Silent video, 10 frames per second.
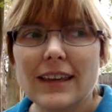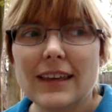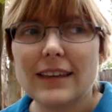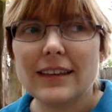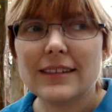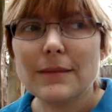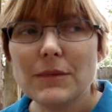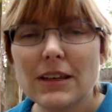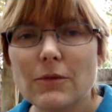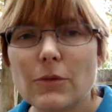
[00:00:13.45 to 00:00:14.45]
is
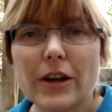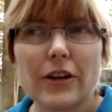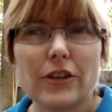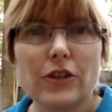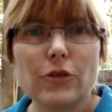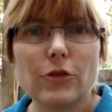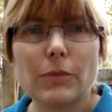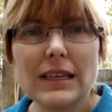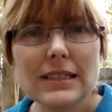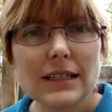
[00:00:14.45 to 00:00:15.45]
something where you
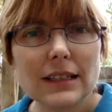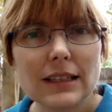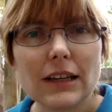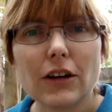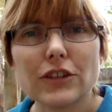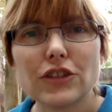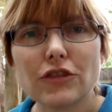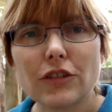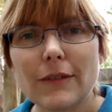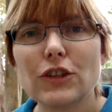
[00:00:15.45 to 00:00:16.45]
basically are
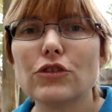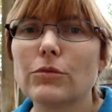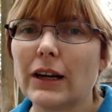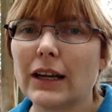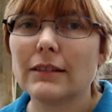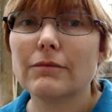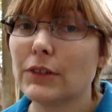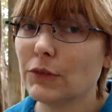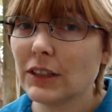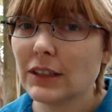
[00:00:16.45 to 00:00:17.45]
striving to write
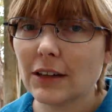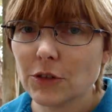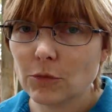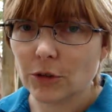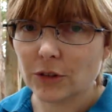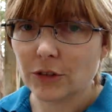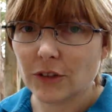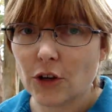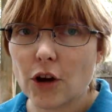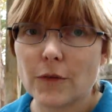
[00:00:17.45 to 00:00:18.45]
50,000
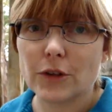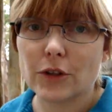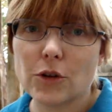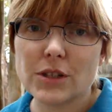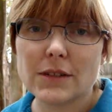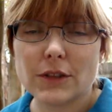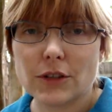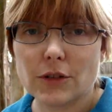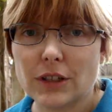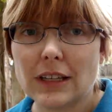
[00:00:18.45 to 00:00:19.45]
words over the course of a
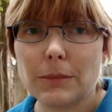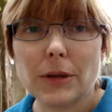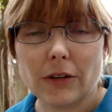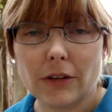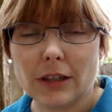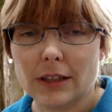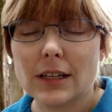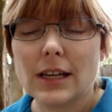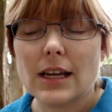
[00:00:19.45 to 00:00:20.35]
30-day period.